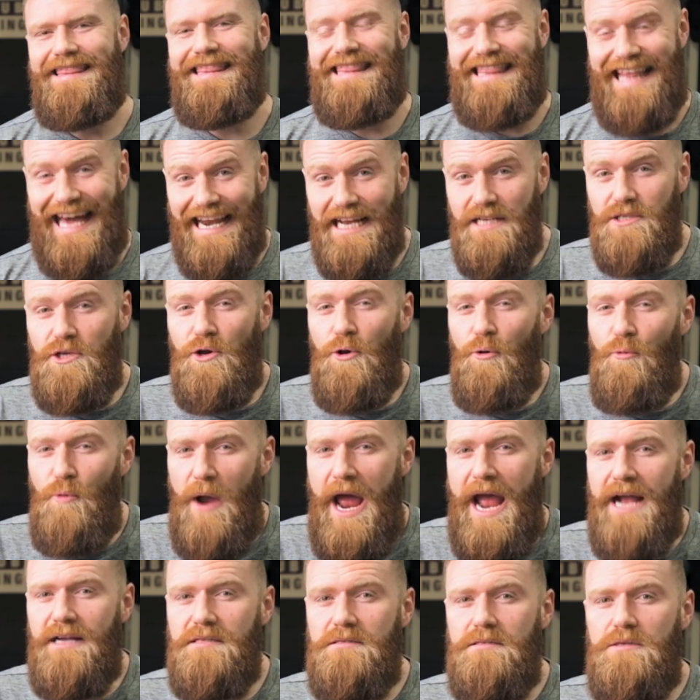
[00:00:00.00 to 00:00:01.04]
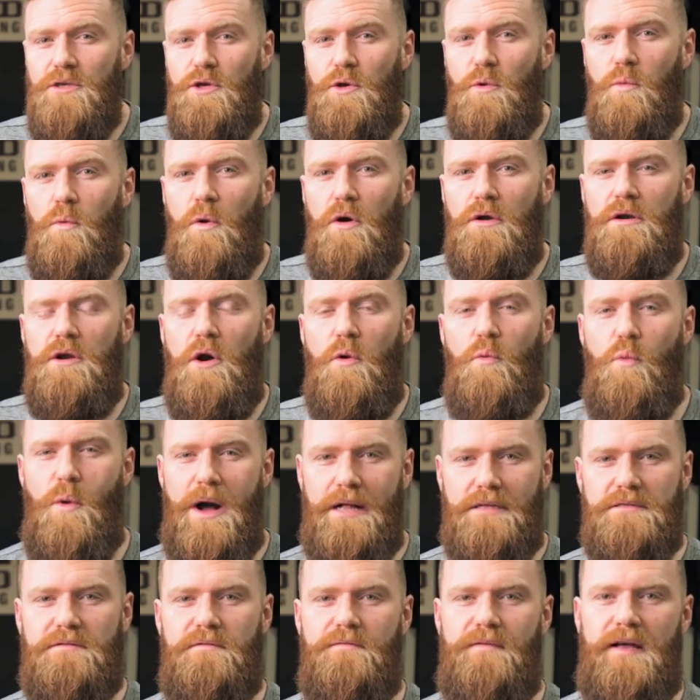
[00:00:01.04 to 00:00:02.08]
That is correct. You want a
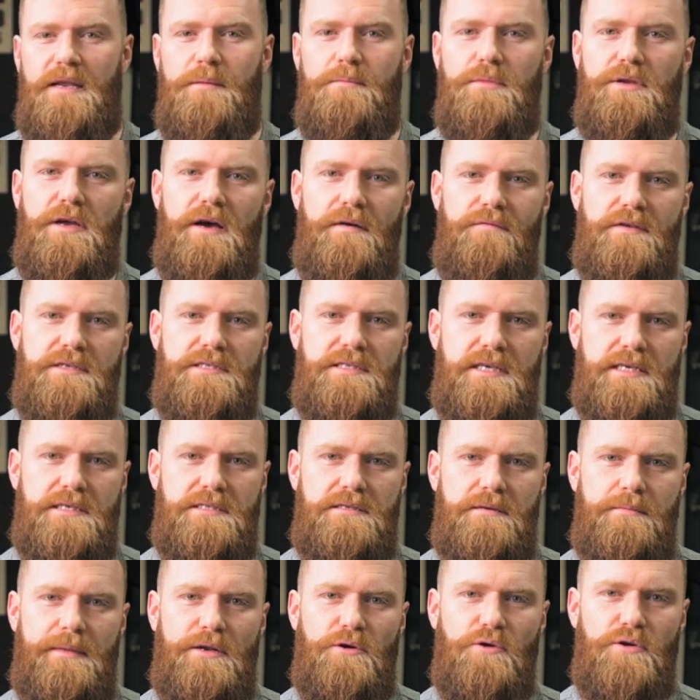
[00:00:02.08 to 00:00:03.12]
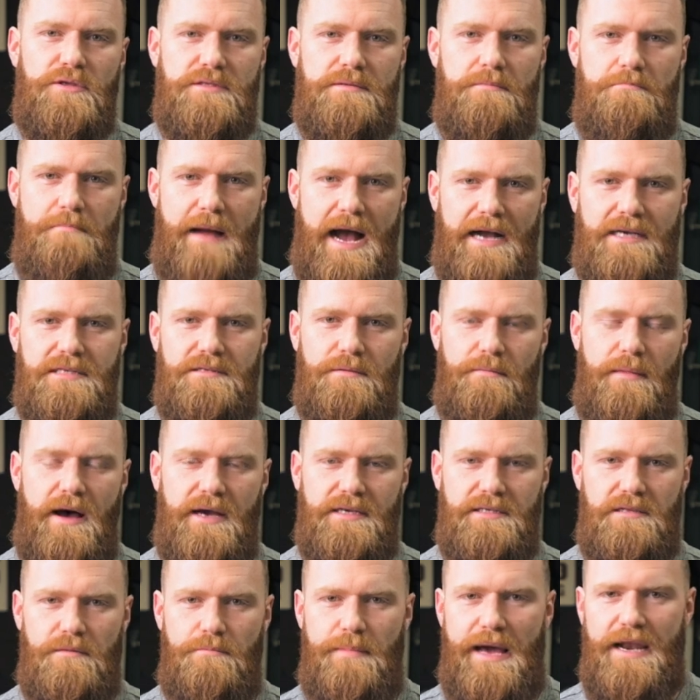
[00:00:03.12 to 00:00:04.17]
well-developed nervous system in order to
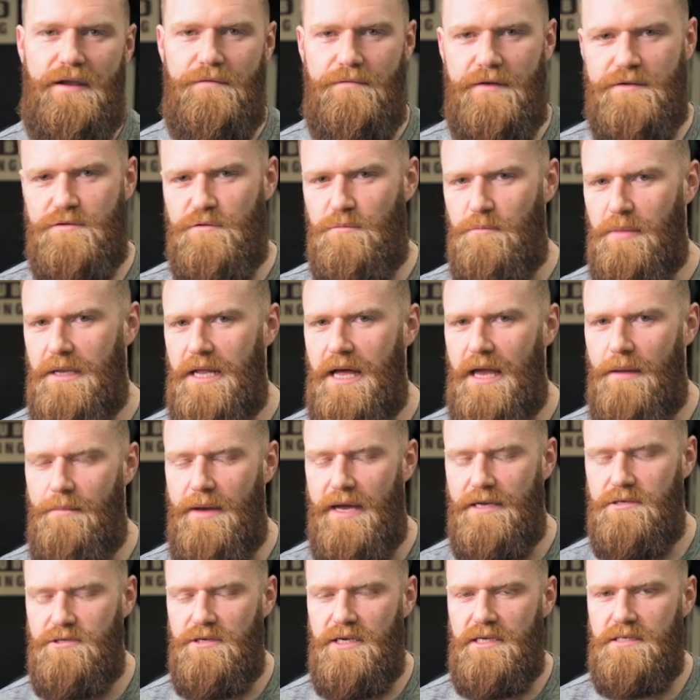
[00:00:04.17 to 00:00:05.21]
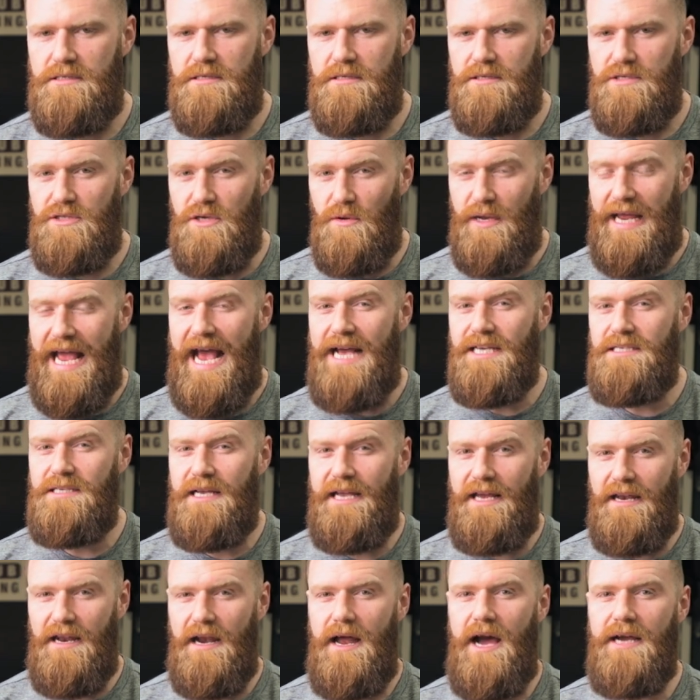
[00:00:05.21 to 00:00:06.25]
maximize the benefits from plyometrics. So
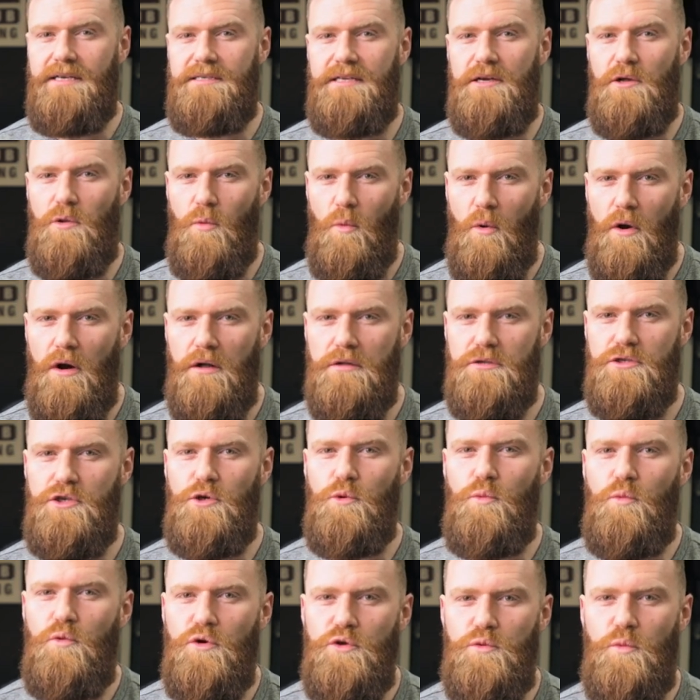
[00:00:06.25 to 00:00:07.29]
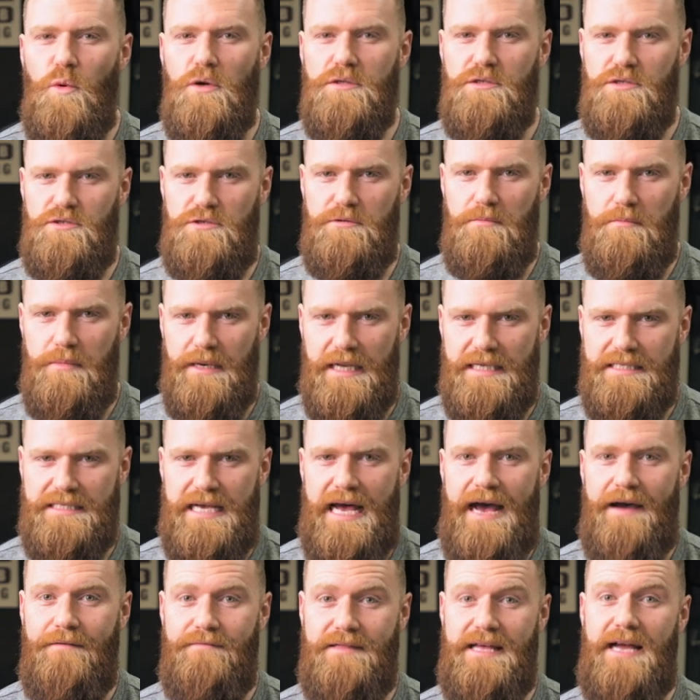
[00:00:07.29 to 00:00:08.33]
yes, in an ideal world, you would want somebody to
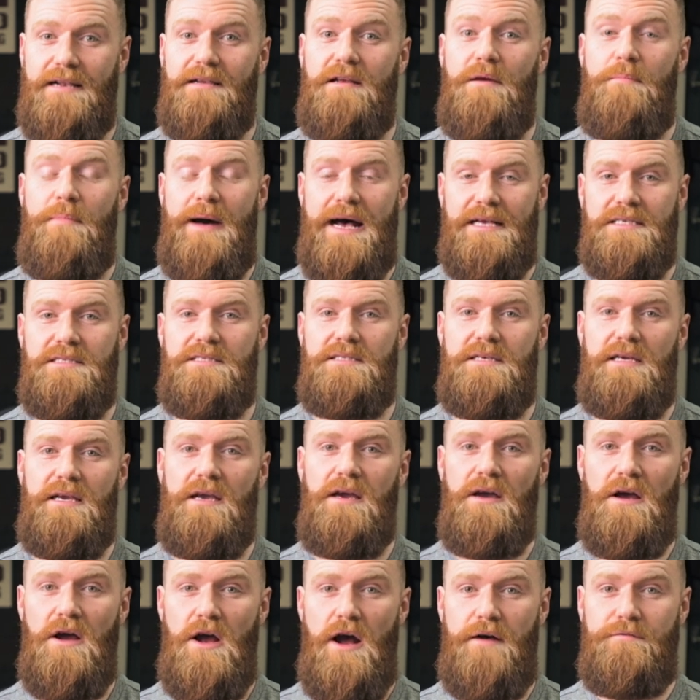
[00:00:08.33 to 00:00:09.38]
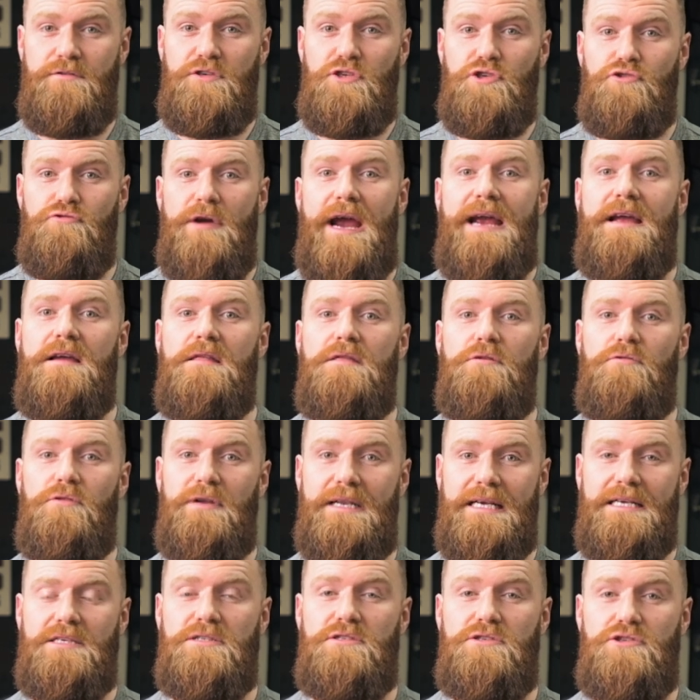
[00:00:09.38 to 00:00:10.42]
have that capacity of strength, or at
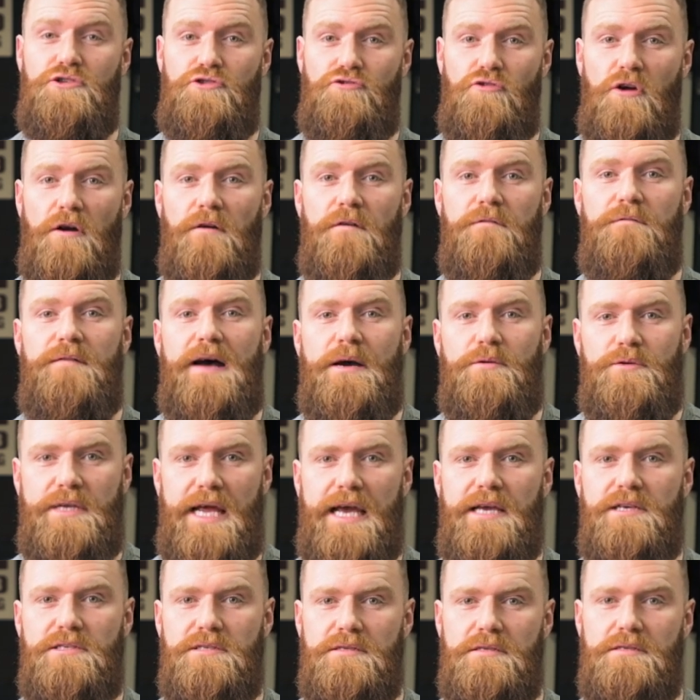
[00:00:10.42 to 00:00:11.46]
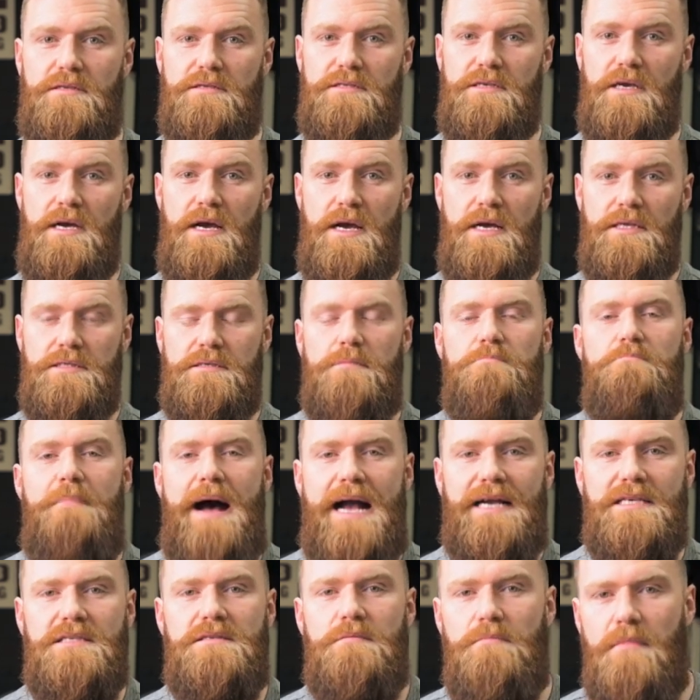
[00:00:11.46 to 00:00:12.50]
least strong foundations, to
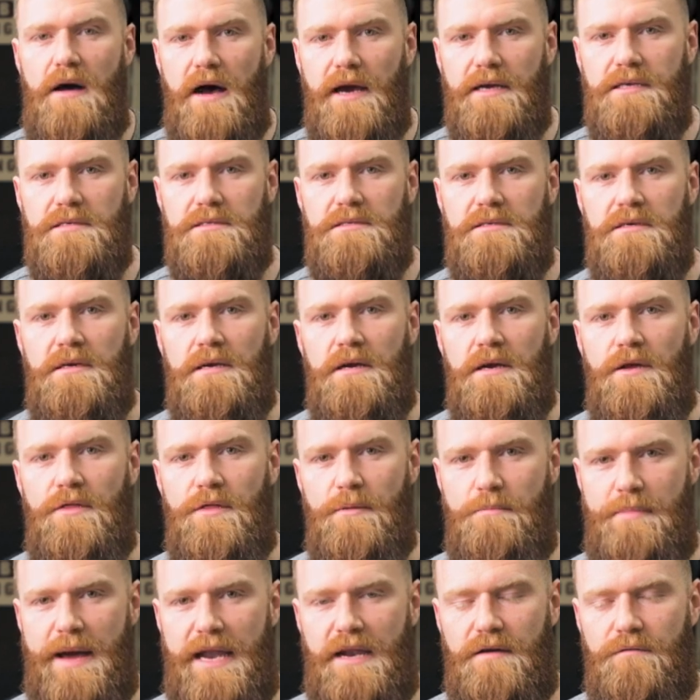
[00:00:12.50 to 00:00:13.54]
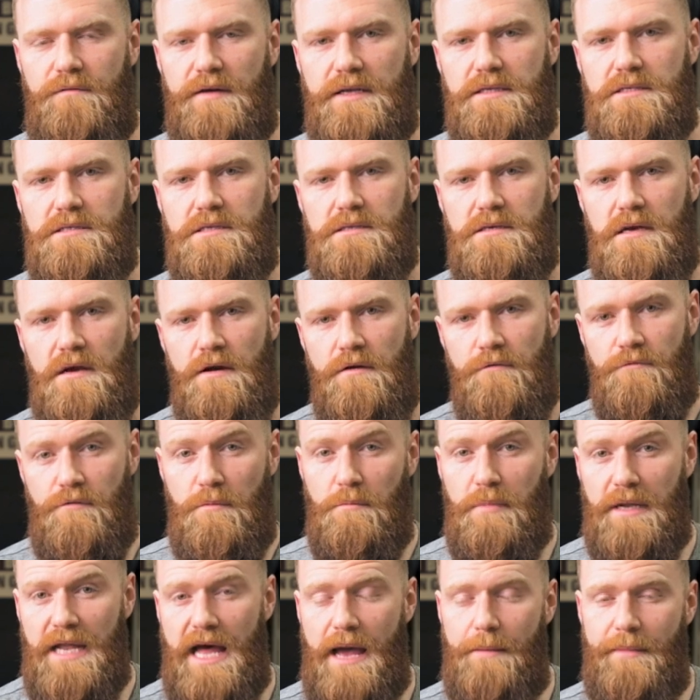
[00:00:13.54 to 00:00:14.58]
maximize the benefits
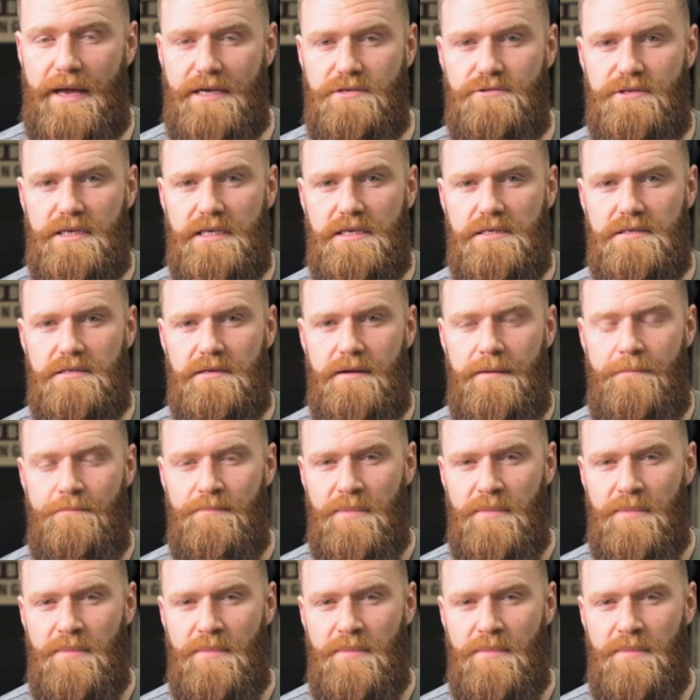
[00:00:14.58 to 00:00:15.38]
from plyometrics.